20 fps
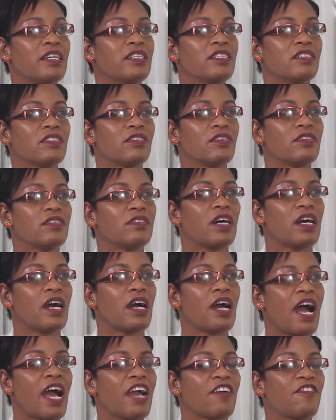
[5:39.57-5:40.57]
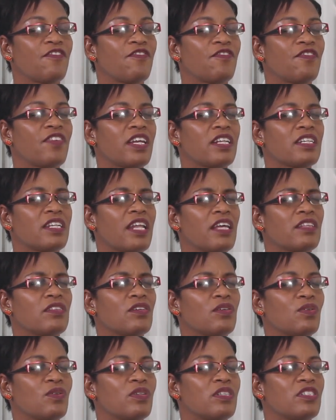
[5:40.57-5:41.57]
you know, I felt like
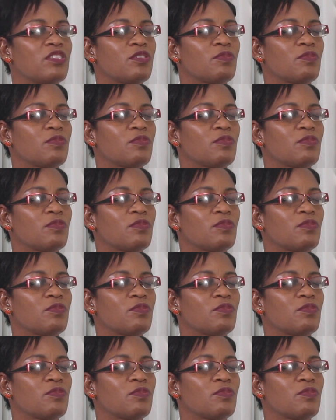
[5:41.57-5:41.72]
the Holy